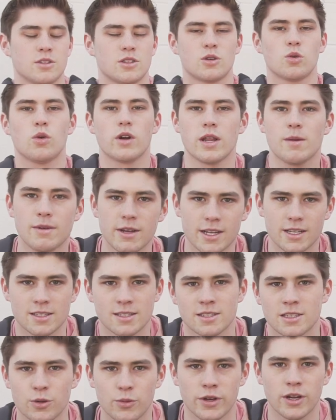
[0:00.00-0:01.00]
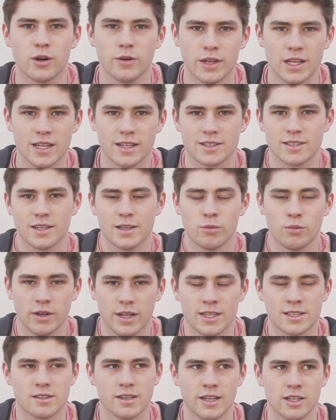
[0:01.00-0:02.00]
20 minutes until we go eat, and
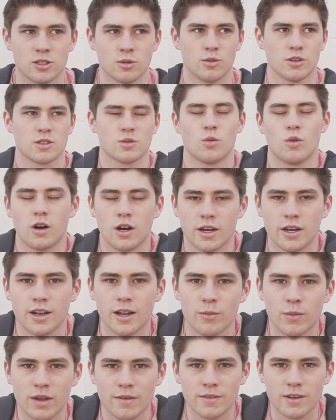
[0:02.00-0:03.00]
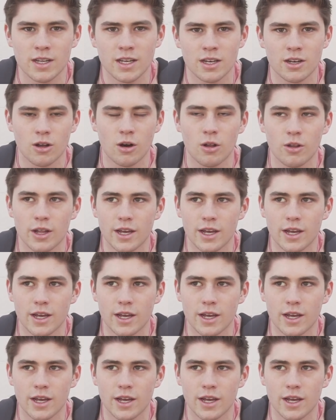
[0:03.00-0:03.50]
it's almost 1 and we haven't eaten all